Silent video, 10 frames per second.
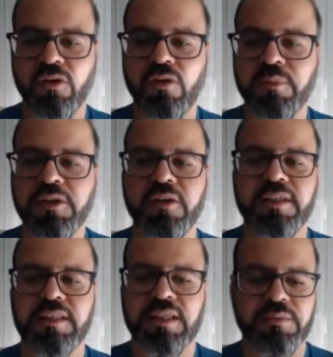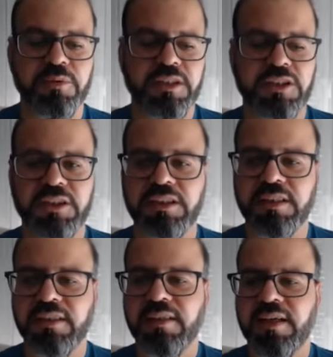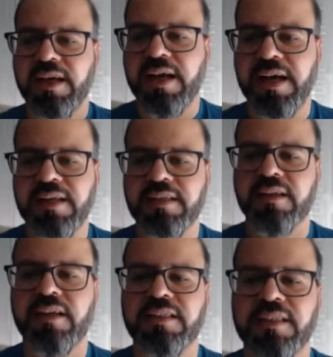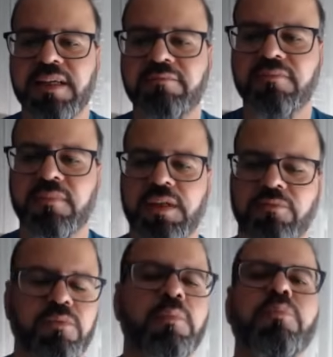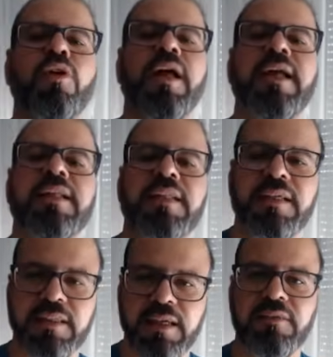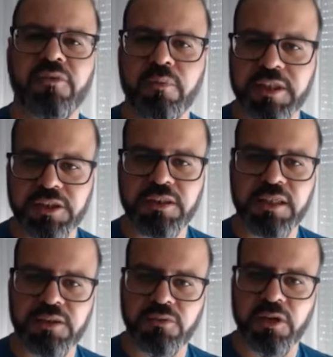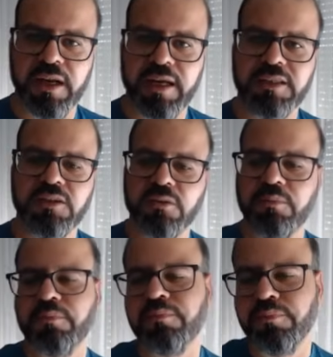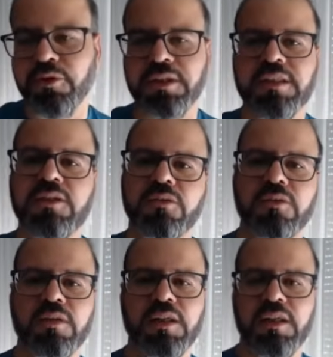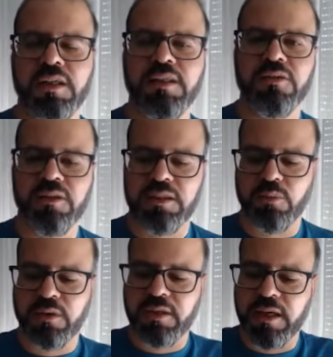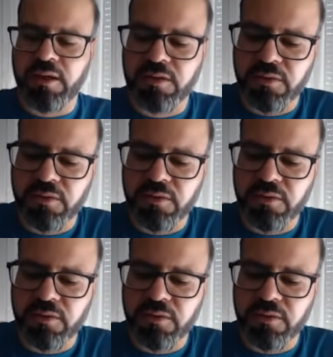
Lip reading: open your Excel spreadsheet and let's say pull anything, the information that you would like to put into this word cloud.